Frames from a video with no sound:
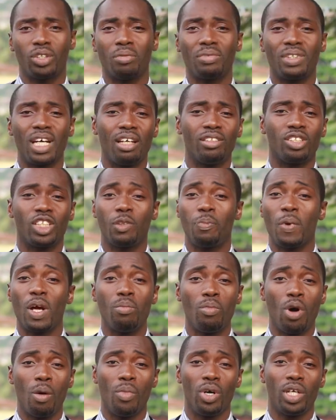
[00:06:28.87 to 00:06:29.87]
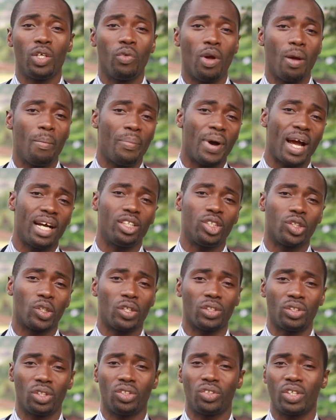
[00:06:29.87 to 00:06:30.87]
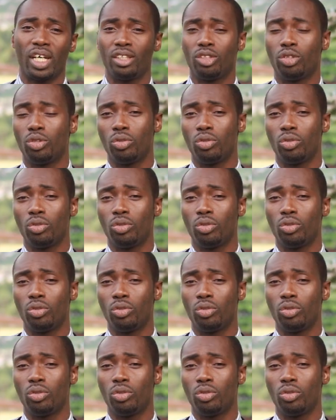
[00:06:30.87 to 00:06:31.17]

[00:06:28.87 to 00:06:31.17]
Sometimes you spend more money when buying drugs or trying